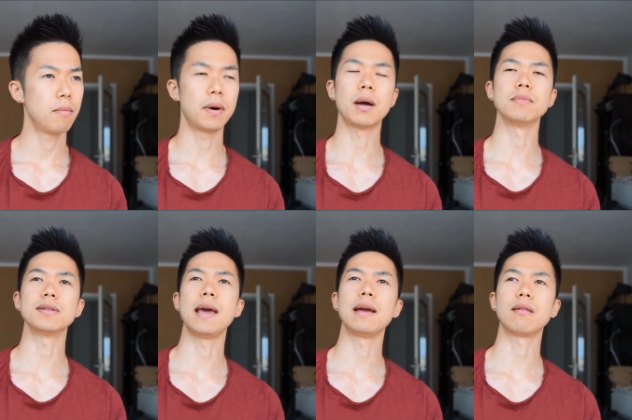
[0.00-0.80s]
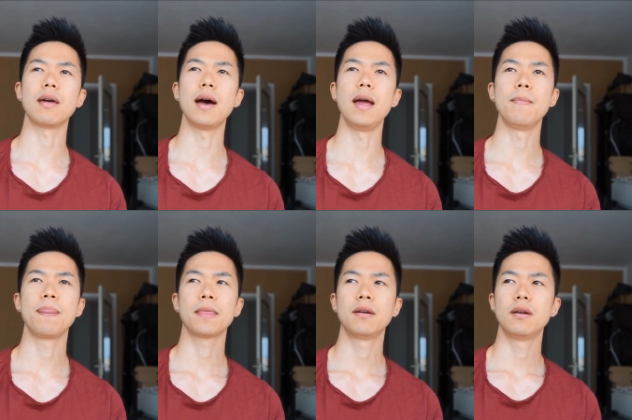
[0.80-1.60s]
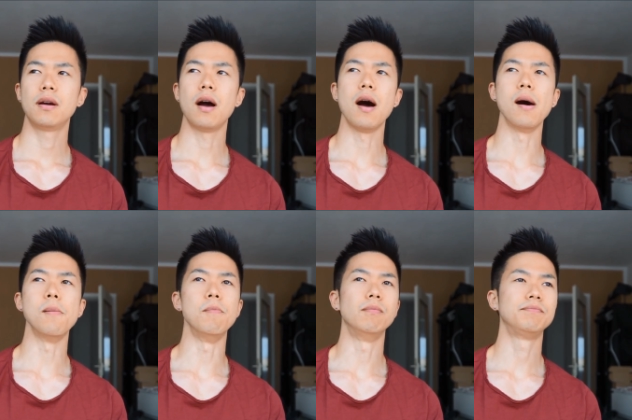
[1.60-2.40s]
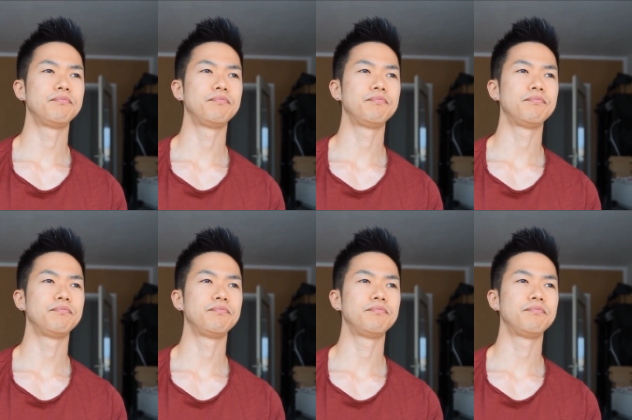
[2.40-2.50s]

But I'm saying that um,